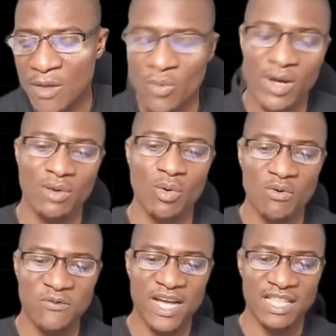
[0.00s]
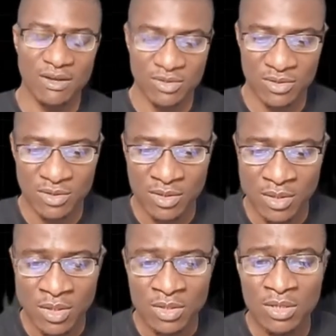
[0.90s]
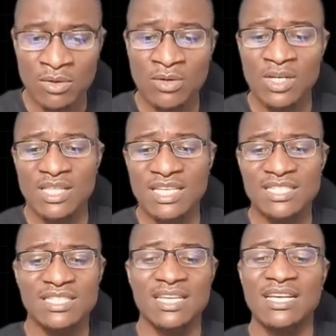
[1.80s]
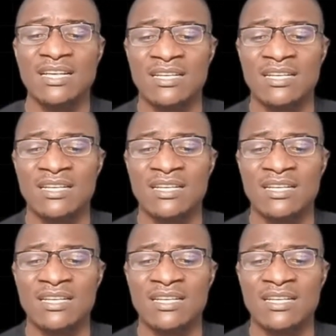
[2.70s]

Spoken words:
Well, we will find out. So this